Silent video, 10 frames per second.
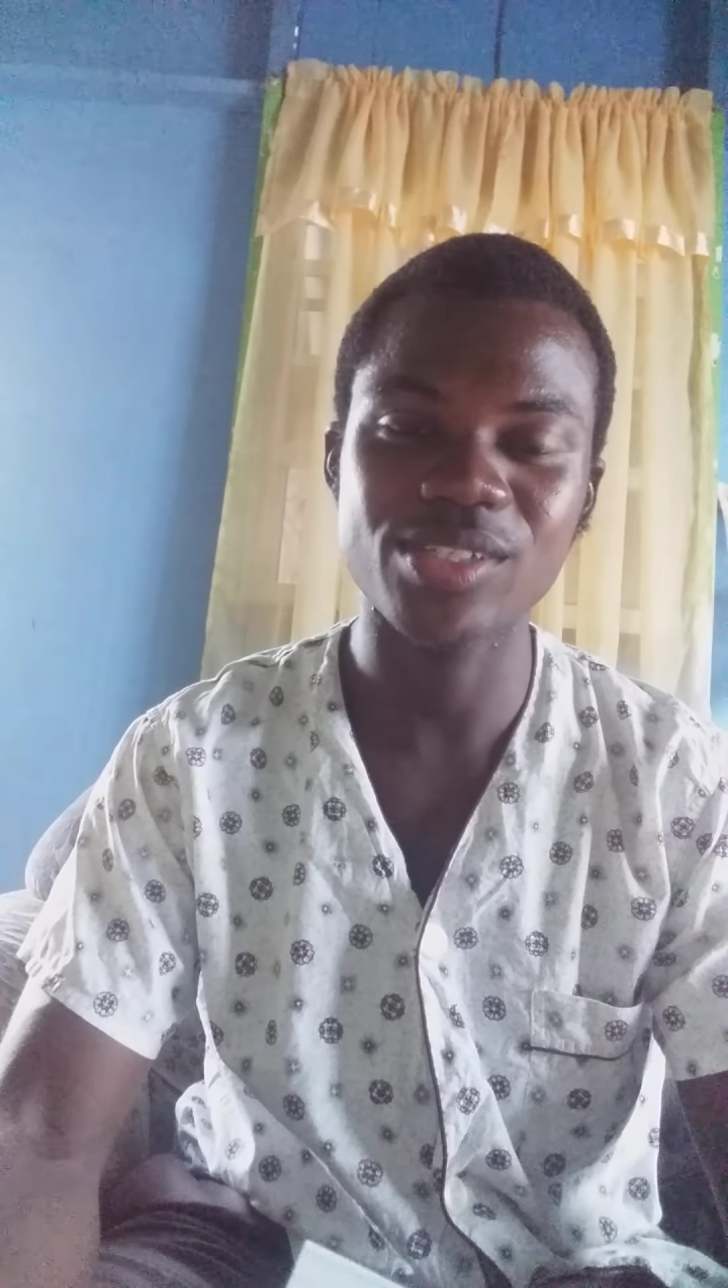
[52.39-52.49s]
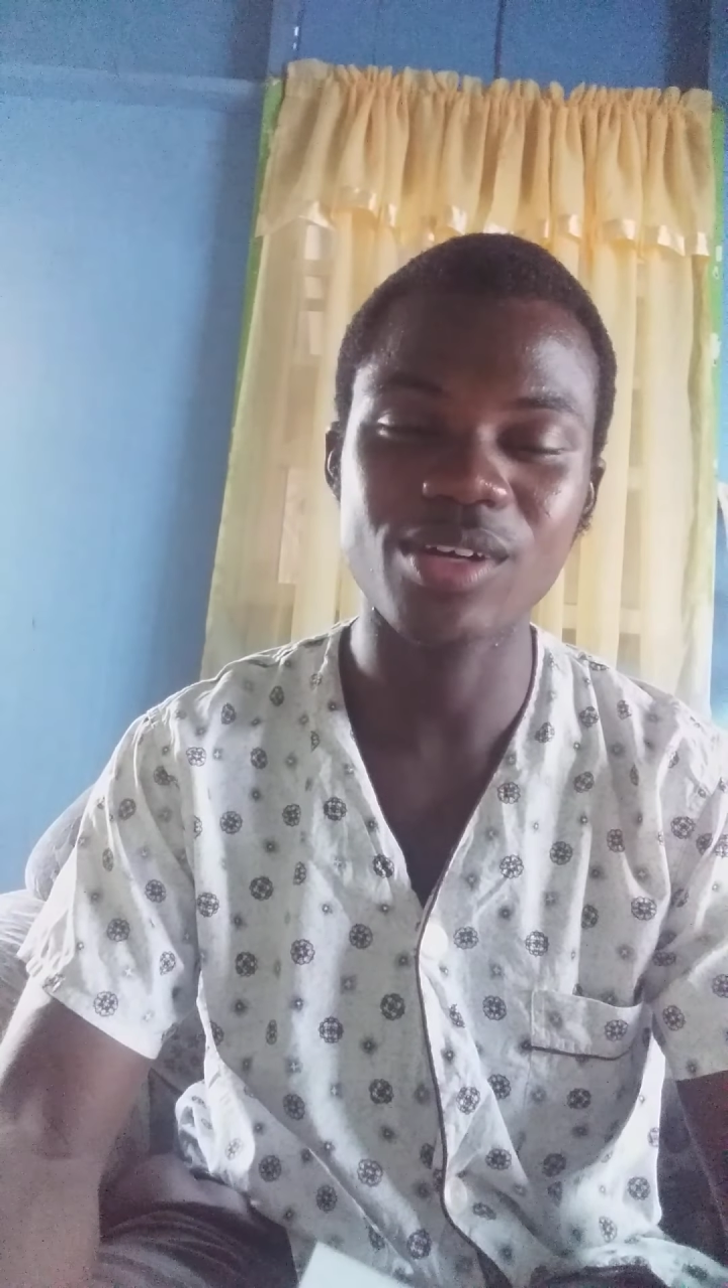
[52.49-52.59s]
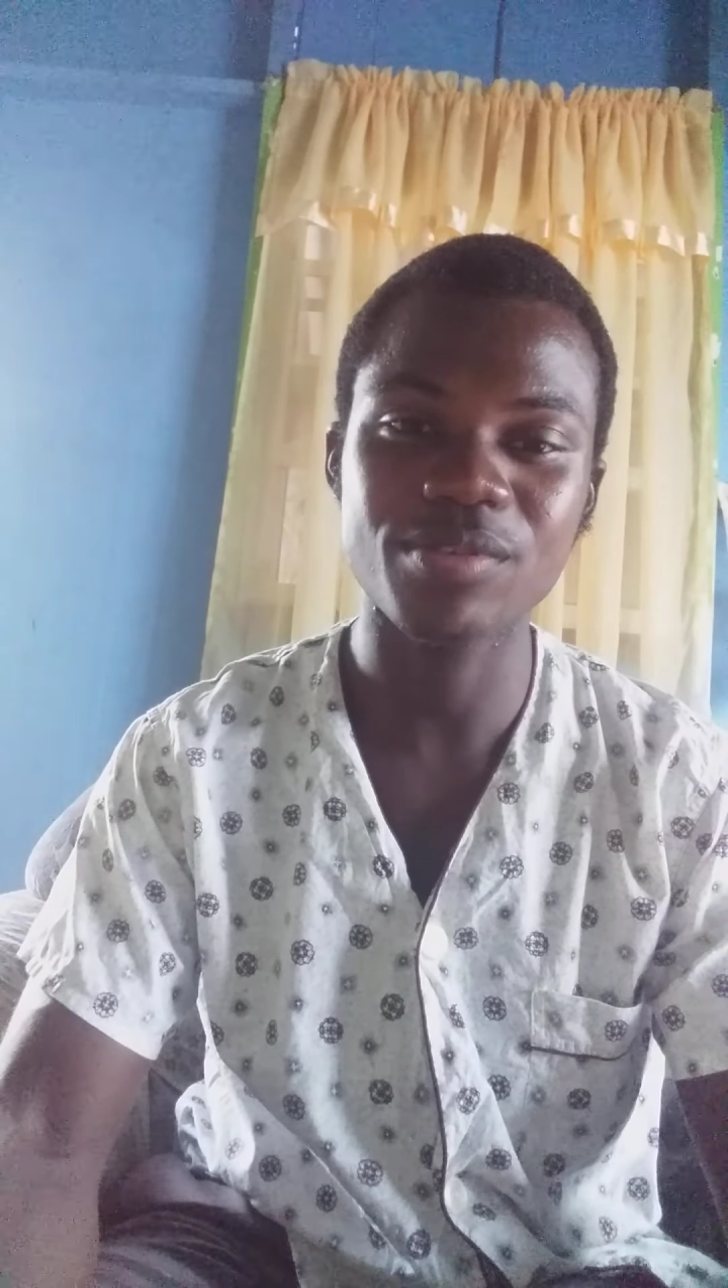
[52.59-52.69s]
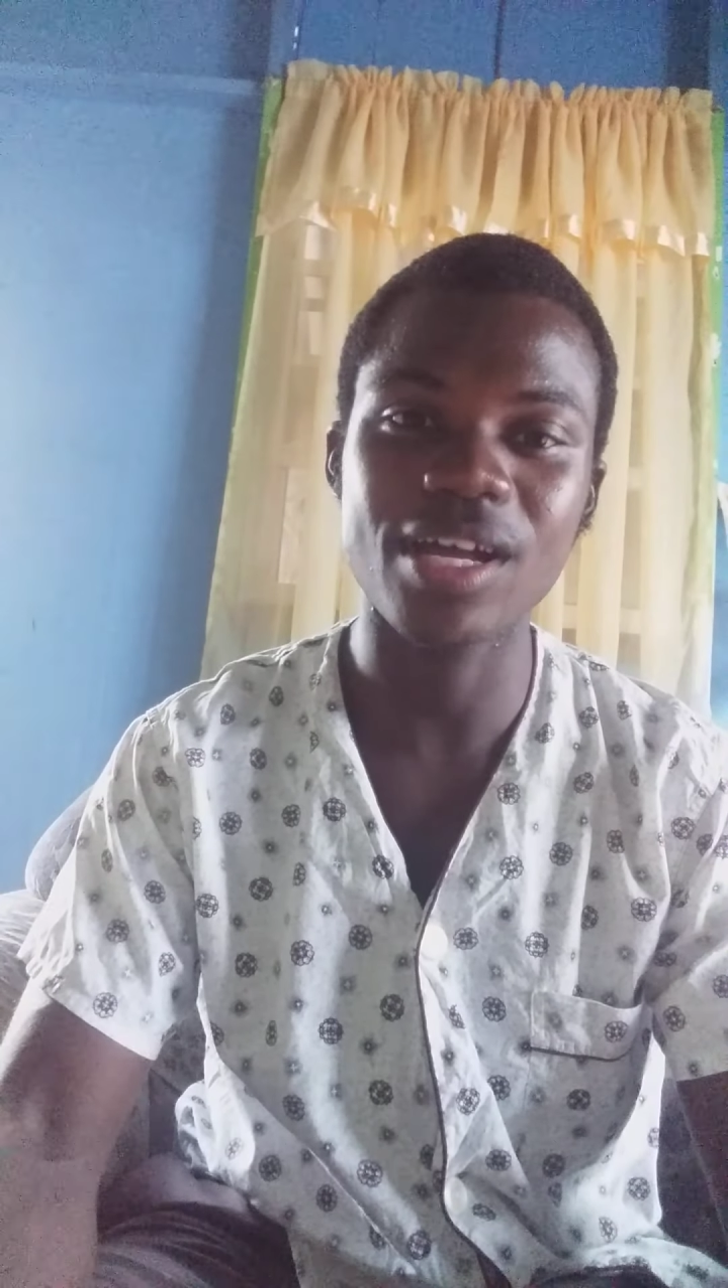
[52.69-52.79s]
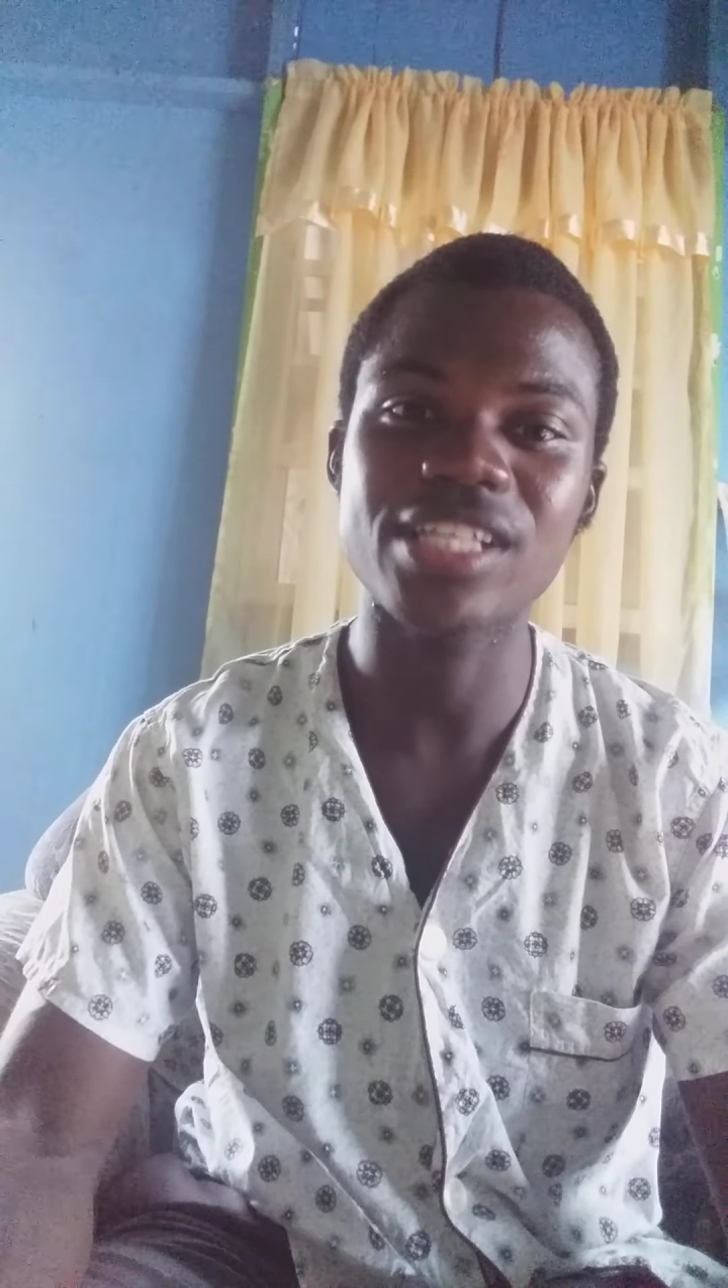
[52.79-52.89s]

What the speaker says: you have to